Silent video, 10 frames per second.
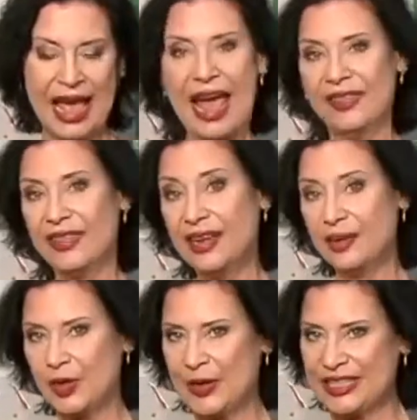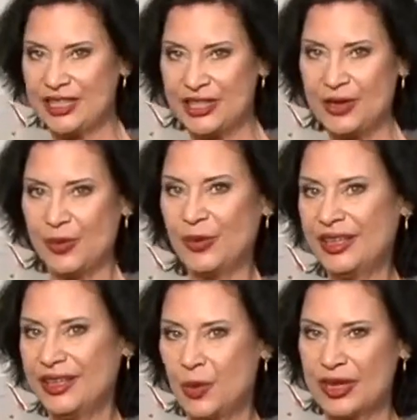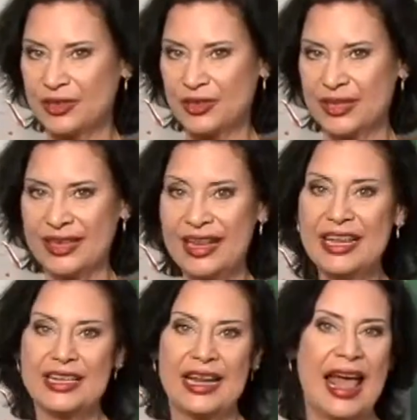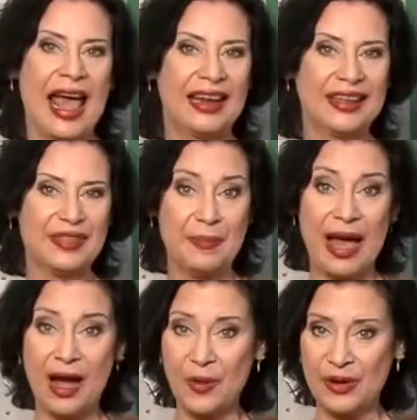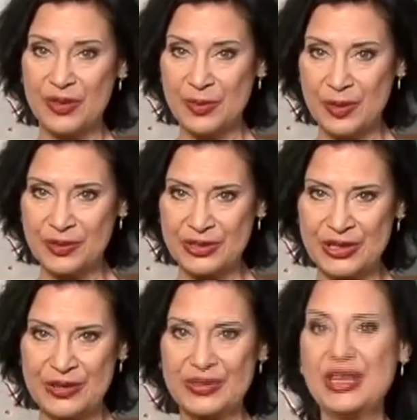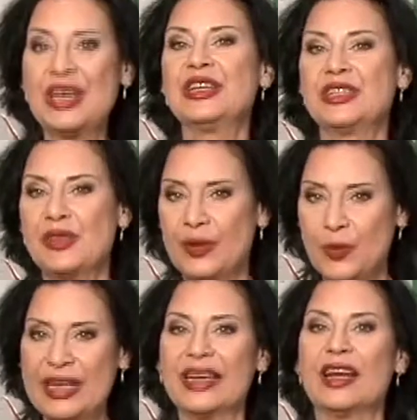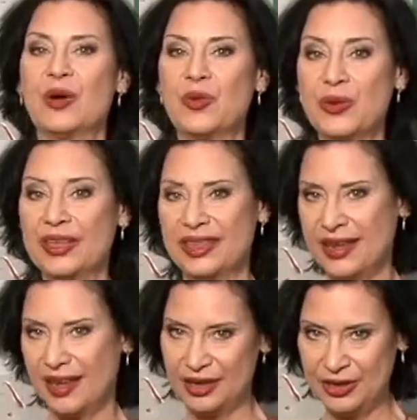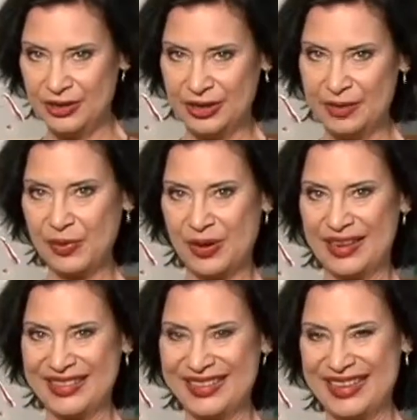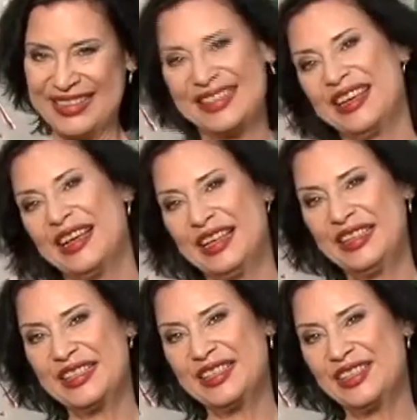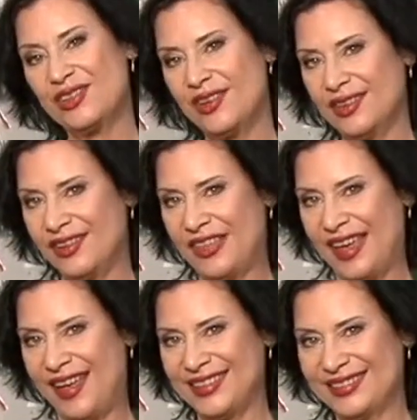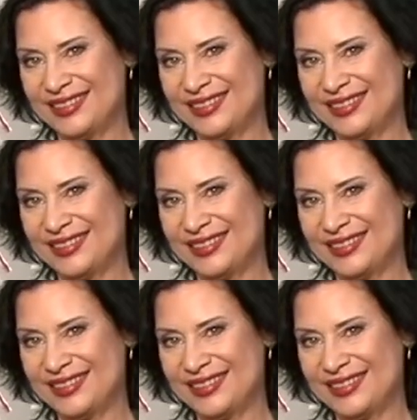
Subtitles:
and then I'm going to show you a really quick trick to add in the power of the purple stones so that we get a really good process. Let's get started on that.